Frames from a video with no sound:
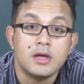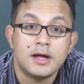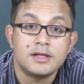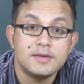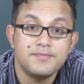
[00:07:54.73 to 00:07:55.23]

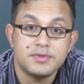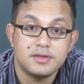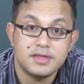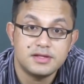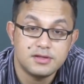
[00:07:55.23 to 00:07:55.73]
And then
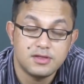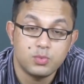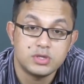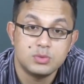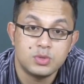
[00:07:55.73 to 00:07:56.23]
th- th- this
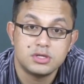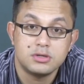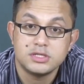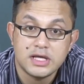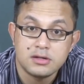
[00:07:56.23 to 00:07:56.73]
is what he wanted
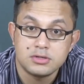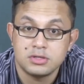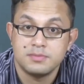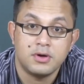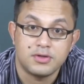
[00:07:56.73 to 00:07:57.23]
to tell to
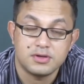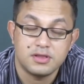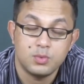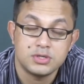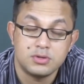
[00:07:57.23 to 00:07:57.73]
the boss.
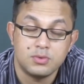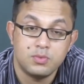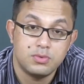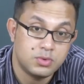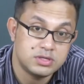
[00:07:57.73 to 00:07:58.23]
This is what he,
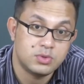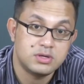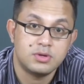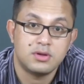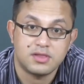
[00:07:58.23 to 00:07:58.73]
what
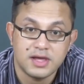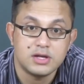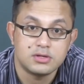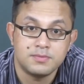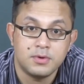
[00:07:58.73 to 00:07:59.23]
he wanted to say
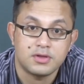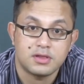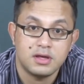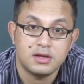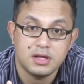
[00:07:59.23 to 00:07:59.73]
to the
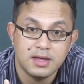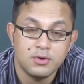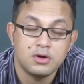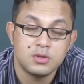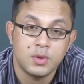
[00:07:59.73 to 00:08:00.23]
boss. He'd
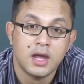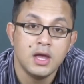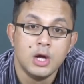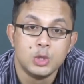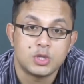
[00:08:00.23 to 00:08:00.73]
come all the way
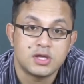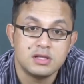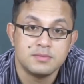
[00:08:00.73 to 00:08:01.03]
to see the